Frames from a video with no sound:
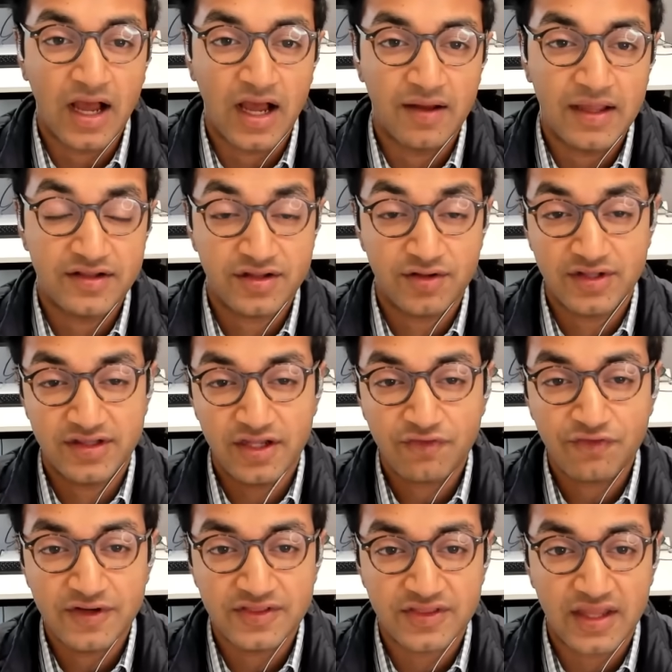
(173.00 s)
Uh, and so it's
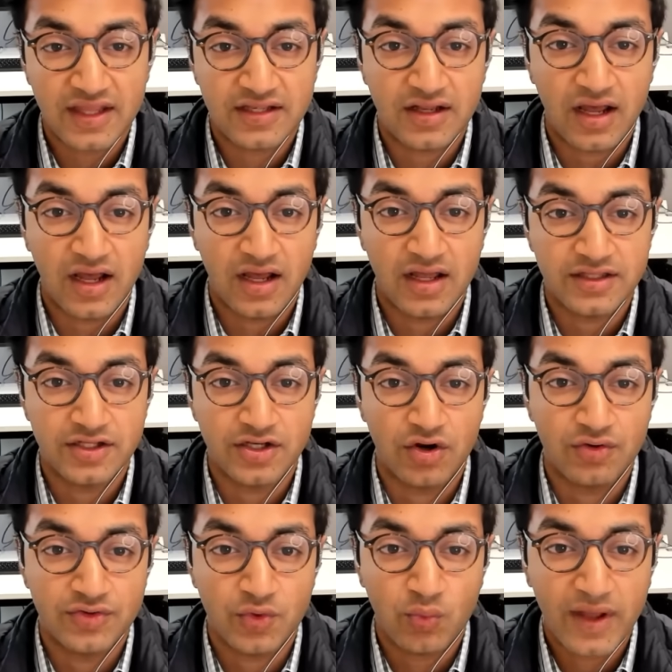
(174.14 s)
different than uh, you
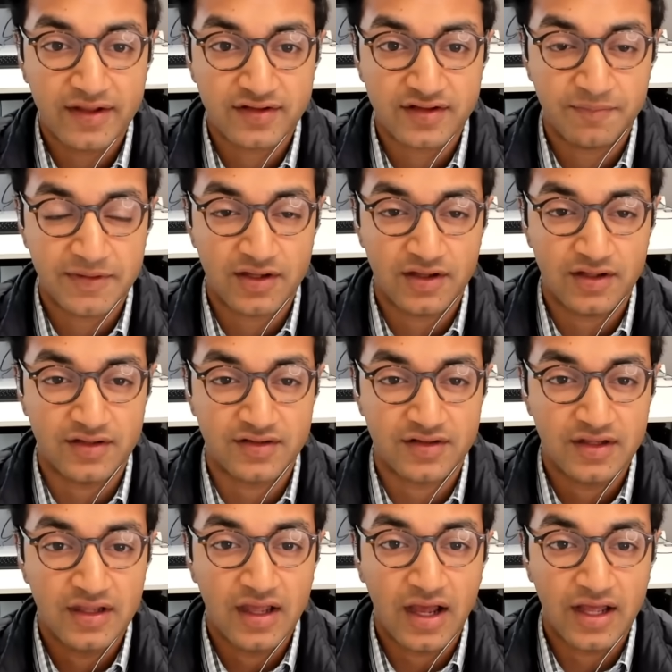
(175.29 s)
know the West
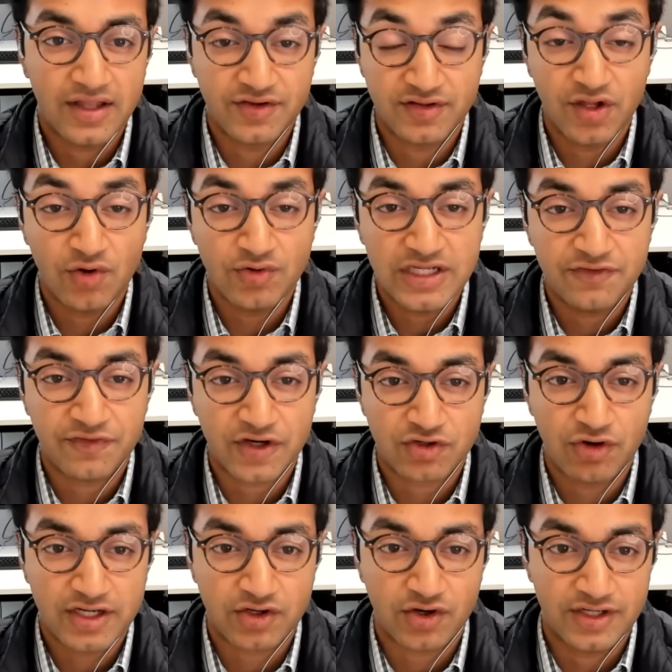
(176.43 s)
because uh, there's no need for a
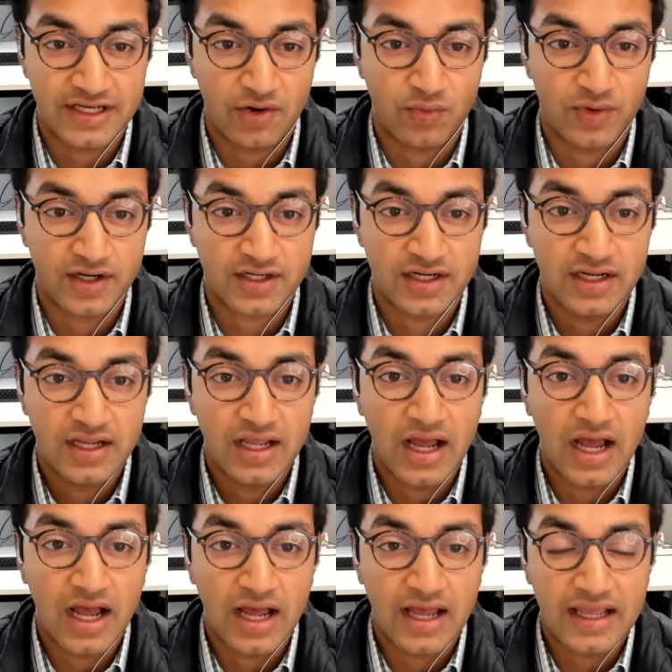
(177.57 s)
credit card network.
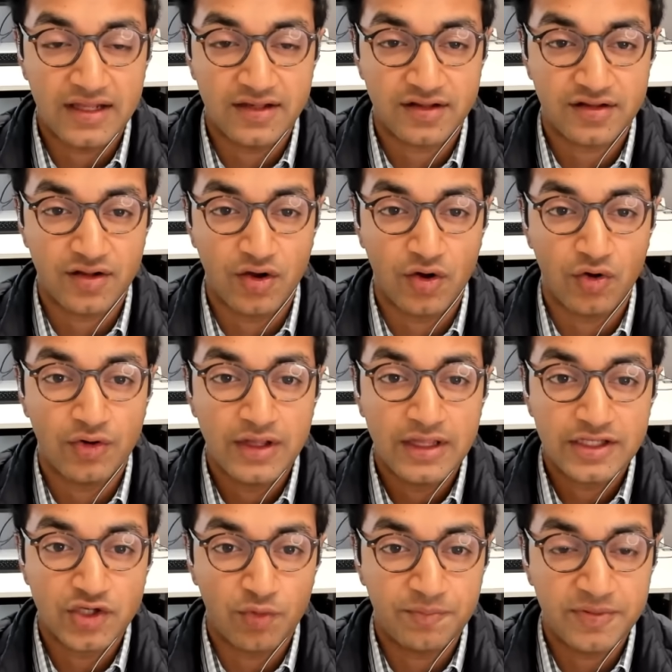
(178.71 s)
Uh, and so
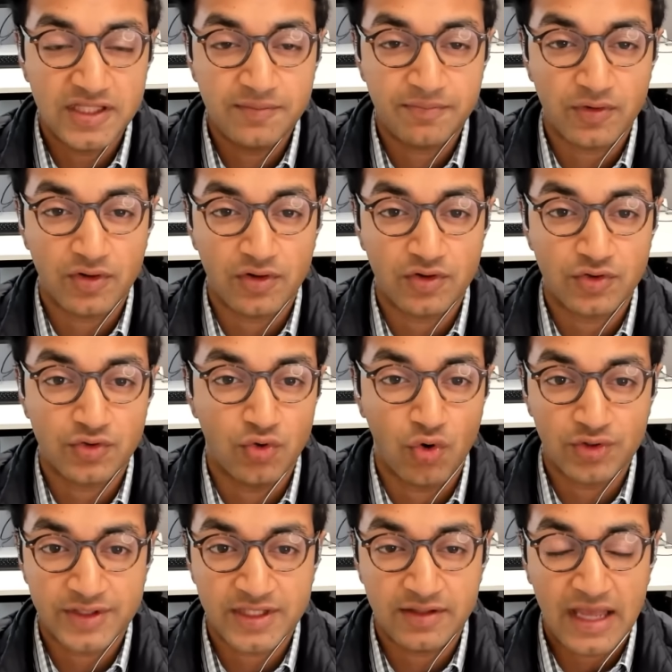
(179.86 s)
you know people who
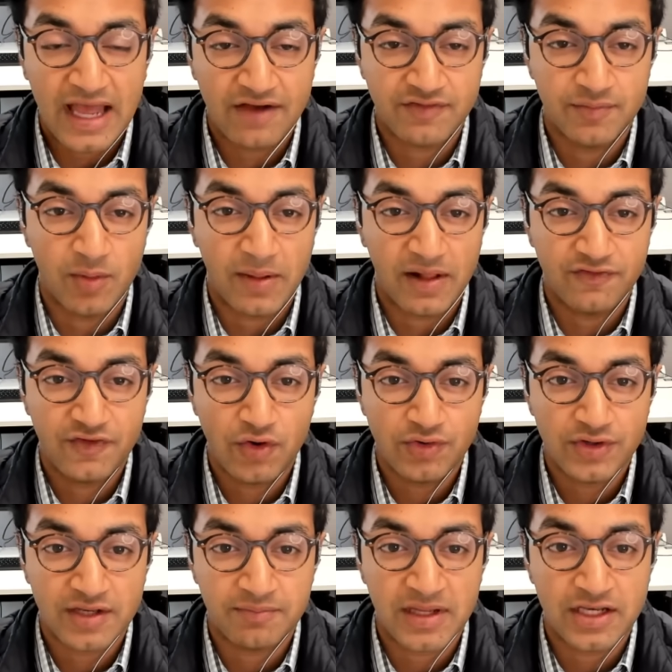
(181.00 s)
only have a mobile
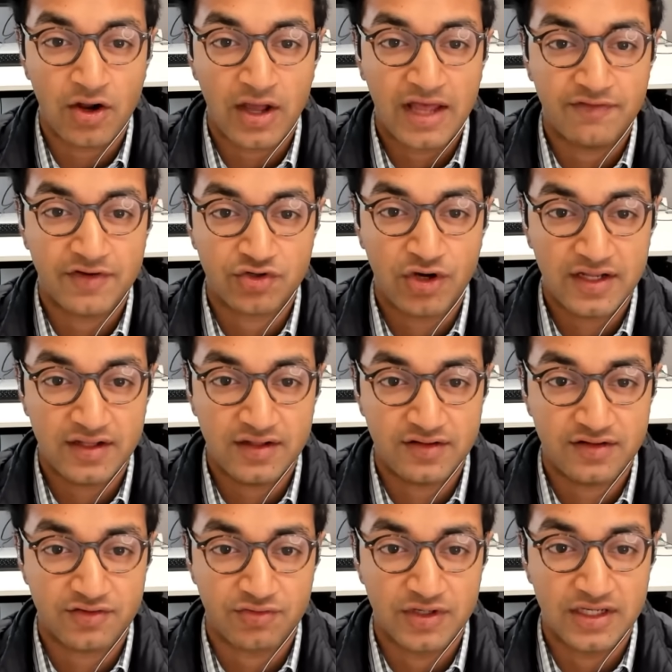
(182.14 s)
phone and may not have a credit
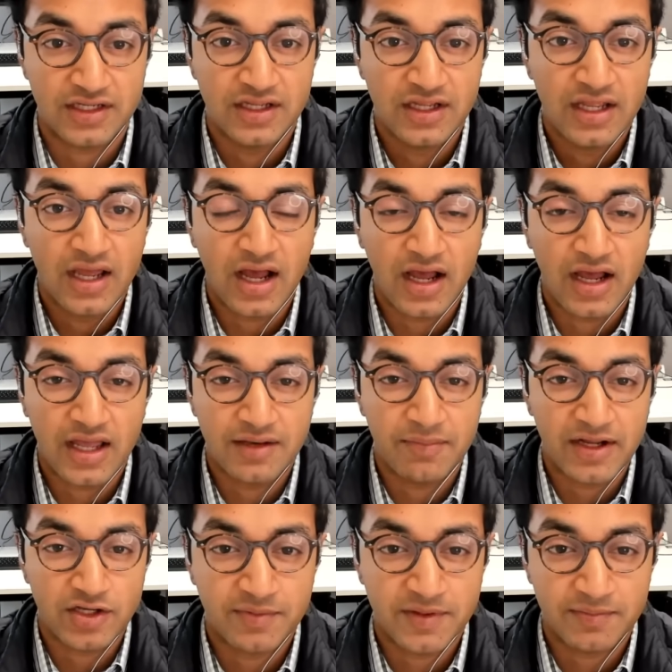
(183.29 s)
history uh, and
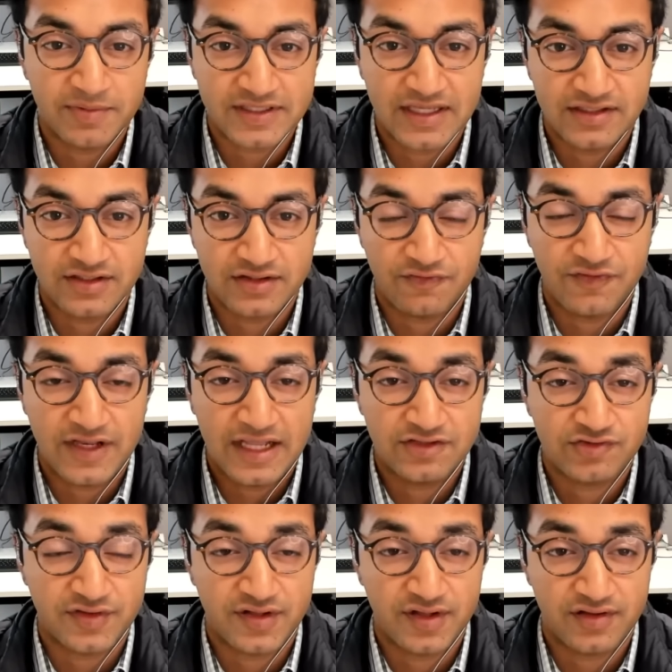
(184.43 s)
not be able to get into the
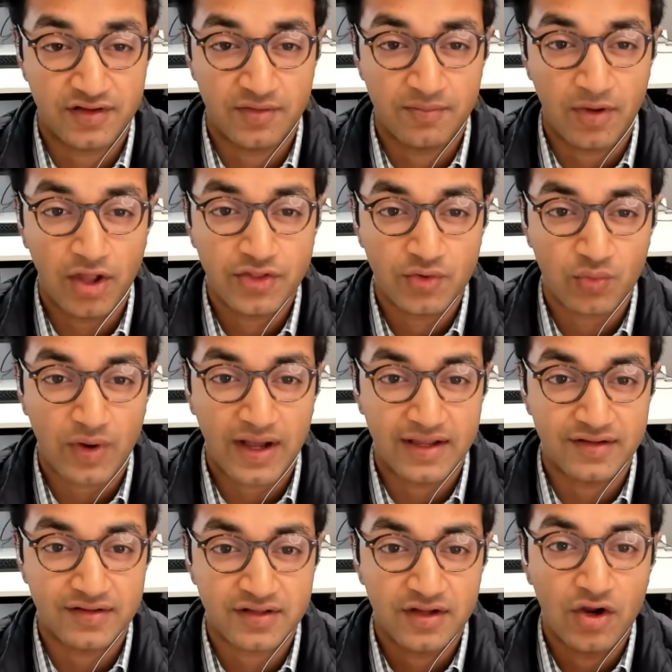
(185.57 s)
financial system
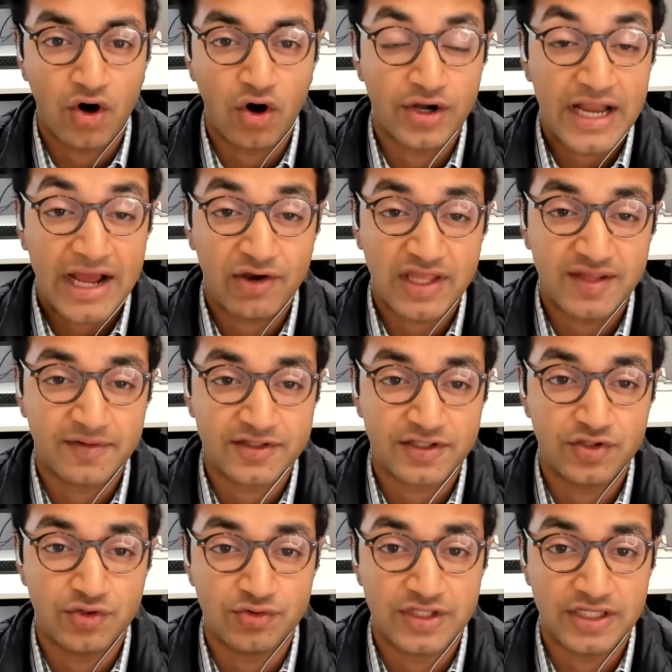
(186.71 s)
otherwise are now able
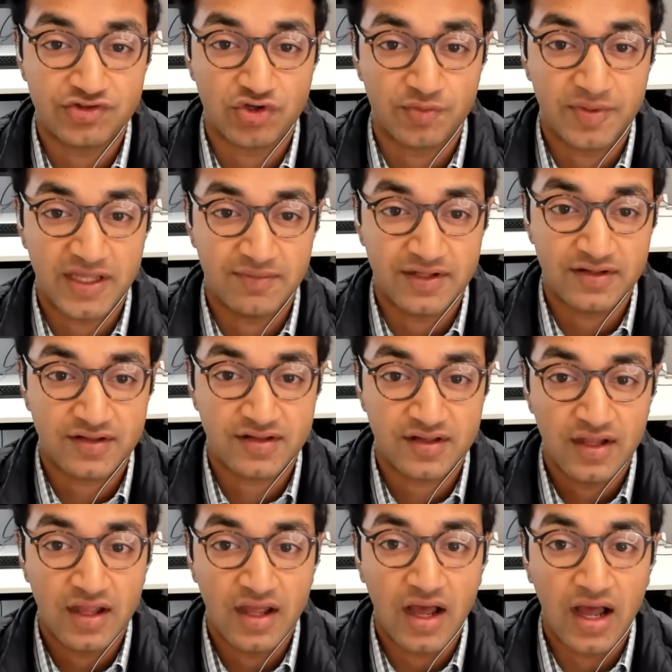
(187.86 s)
to do digital payments.
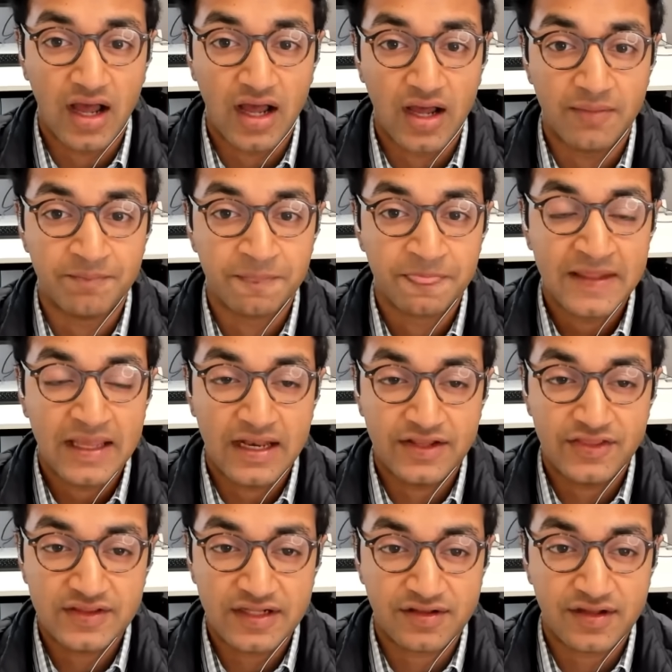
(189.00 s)
Um,
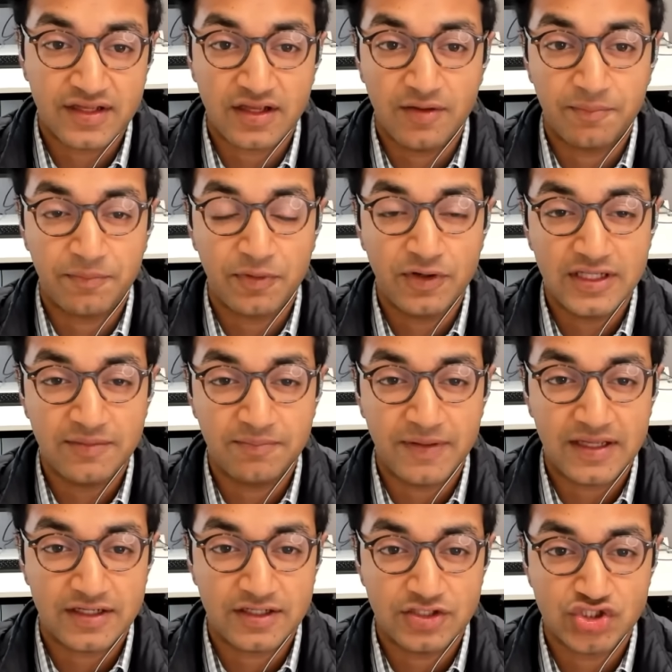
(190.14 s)
I think that's like a pretty
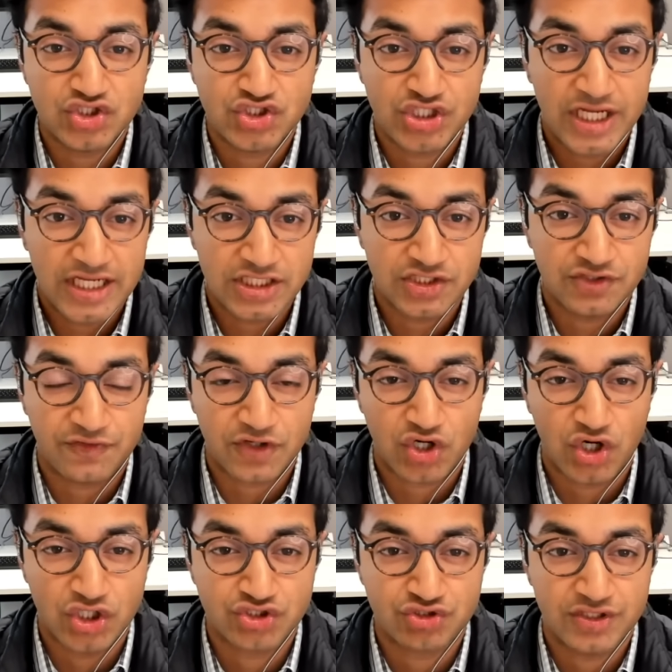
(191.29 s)
big change for a
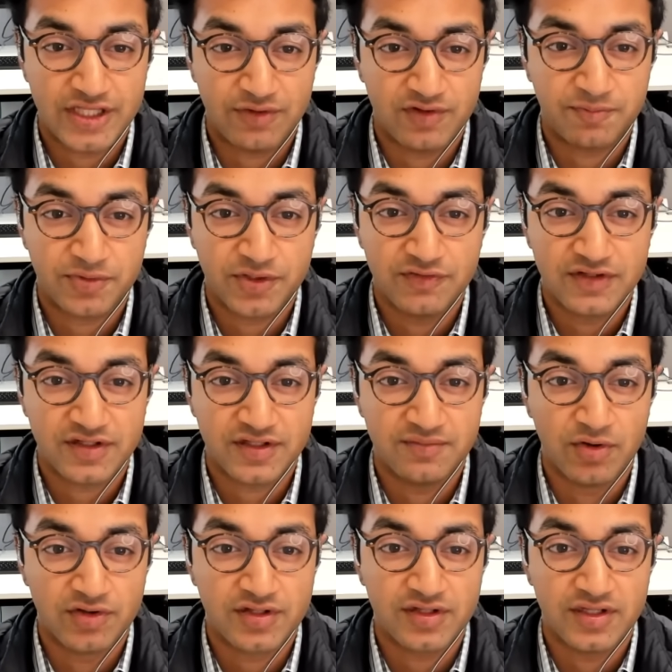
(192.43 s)
country that was previously
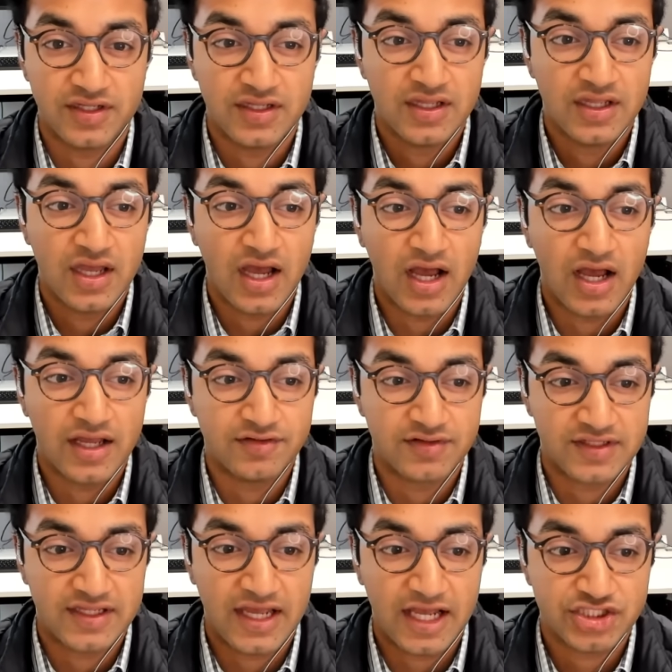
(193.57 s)
mostly uh,
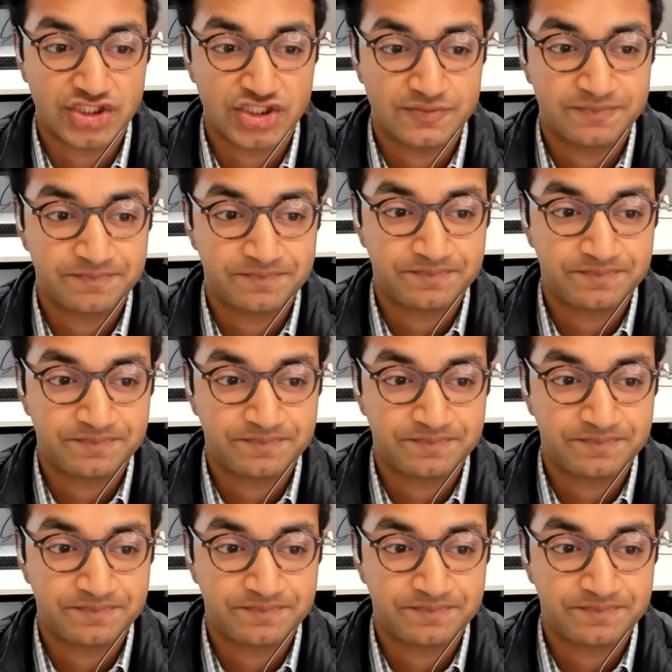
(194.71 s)
using cash.